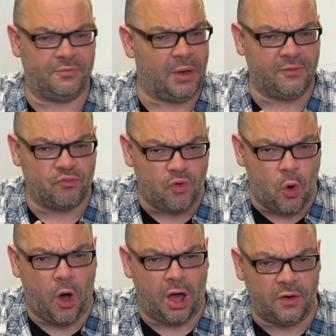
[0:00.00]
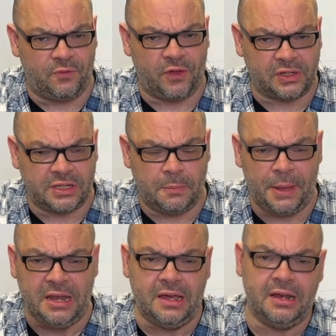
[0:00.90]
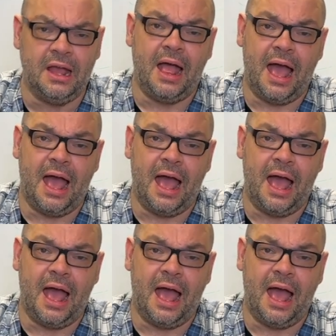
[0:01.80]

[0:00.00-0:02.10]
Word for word: my raw, unfiltered opinion.